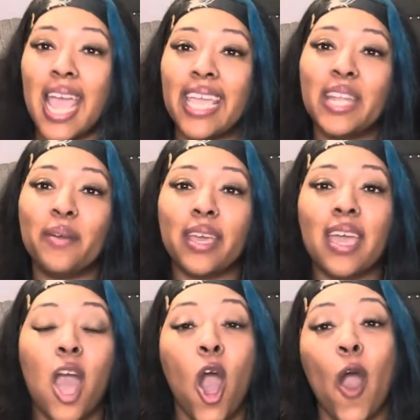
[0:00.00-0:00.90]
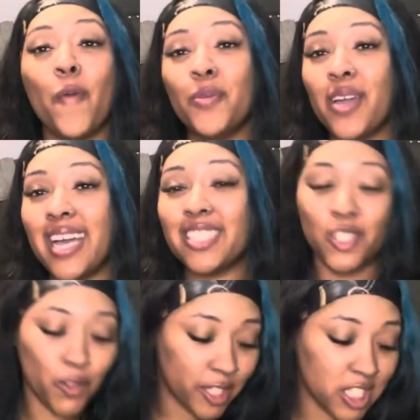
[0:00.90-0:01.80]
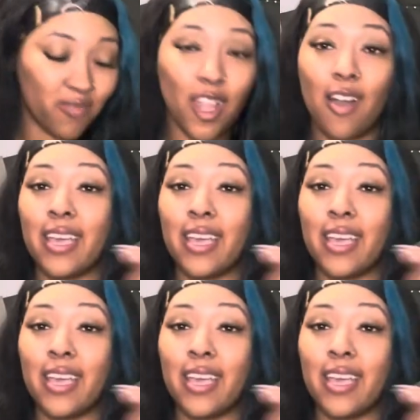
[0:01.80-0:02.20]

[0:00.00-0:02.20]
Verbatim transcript: Anyway, hope you guys enjoyed this vlog.